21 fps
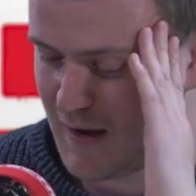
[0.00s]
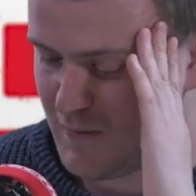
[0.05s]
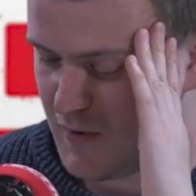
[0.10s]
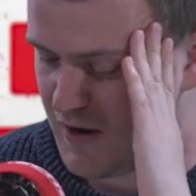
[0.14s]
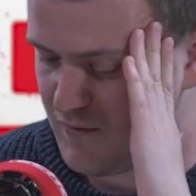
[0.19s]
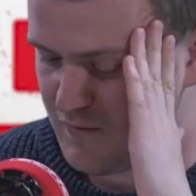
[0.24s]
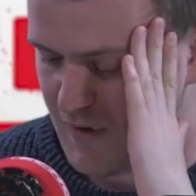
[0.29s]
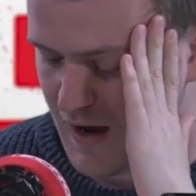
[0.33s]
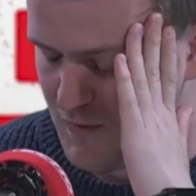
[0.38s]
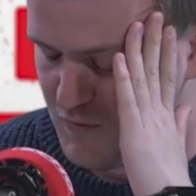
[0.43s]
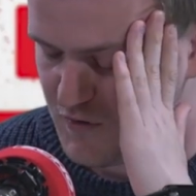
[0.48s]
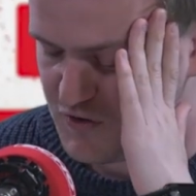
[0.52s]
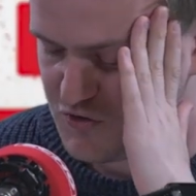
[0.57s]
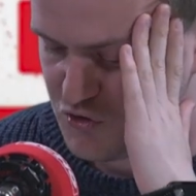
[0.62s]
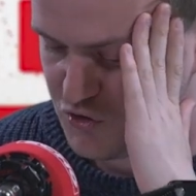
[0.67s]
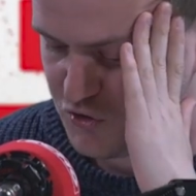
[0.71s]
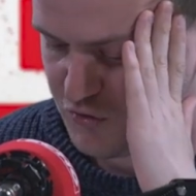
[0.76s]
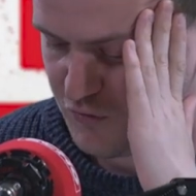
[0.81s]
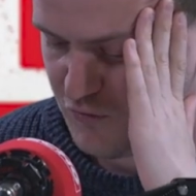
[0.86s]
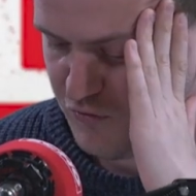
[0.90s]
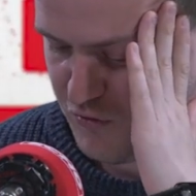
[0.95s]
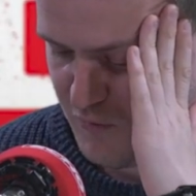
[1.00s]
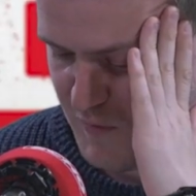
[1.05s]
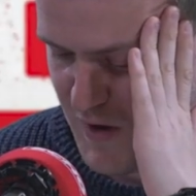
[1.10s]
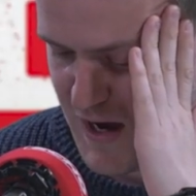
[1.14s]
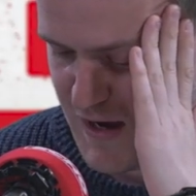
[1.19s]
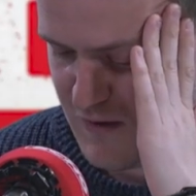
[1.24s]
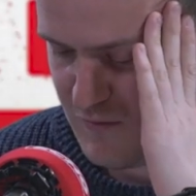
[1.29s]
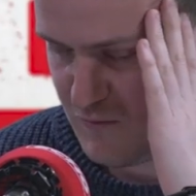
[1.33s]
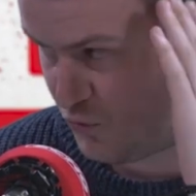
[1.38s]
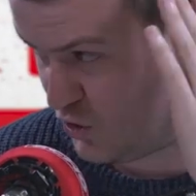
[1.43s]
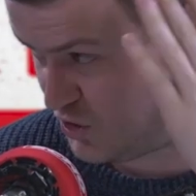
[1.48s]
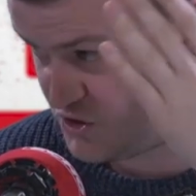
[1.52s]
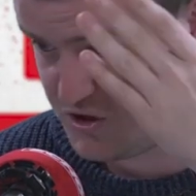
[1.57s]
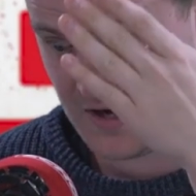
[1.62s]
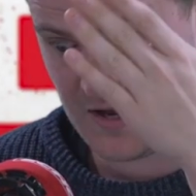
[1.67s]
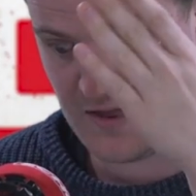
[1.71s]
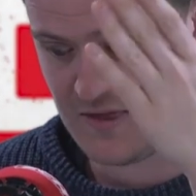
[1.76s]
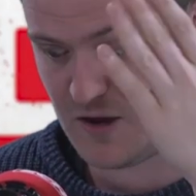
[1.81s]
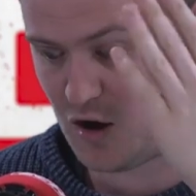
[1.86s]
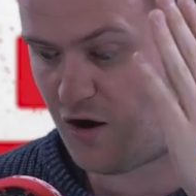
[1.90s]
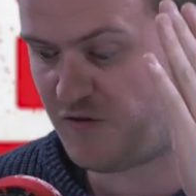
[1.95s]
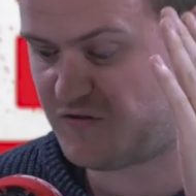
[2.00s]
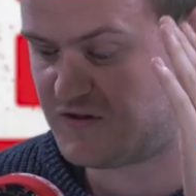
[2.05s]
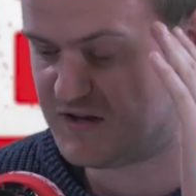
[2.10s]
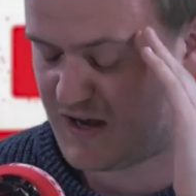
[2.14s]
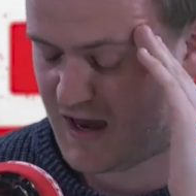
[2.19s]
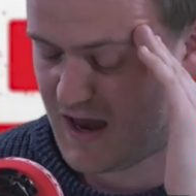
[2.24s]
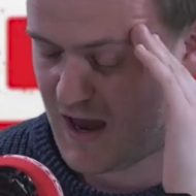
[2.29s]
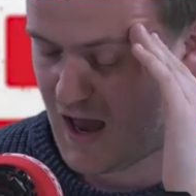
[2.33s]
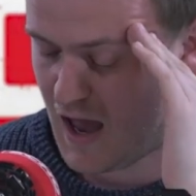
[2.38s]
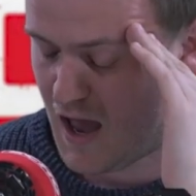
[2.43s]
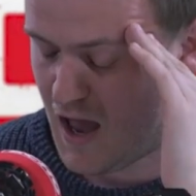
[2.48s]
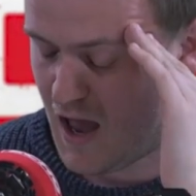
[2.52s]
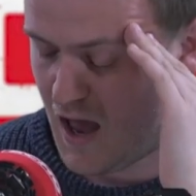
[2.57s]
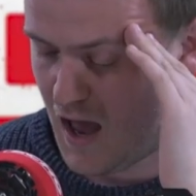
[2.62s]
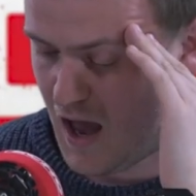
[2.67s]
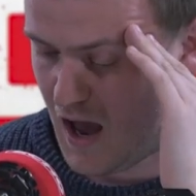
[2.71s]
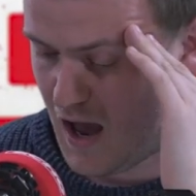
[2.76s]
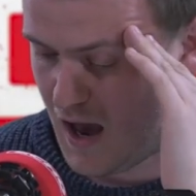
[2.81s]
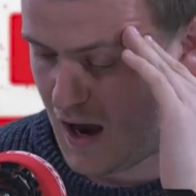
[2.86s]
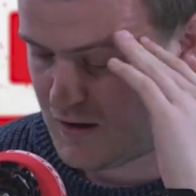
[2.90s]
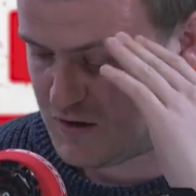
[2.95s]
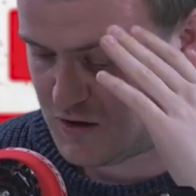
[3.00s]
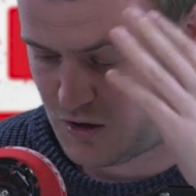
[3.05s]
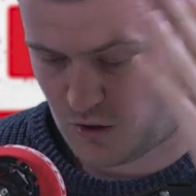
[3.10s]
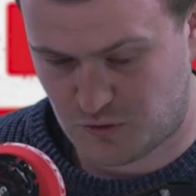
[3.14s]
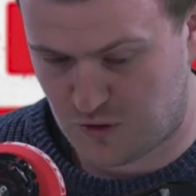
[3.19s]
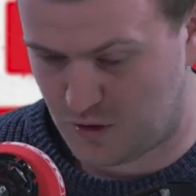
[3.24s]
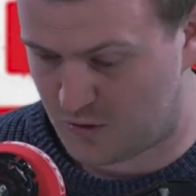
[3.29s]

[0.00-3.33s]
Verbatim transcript: It, it was just, for me, watching it in the office here and, you know,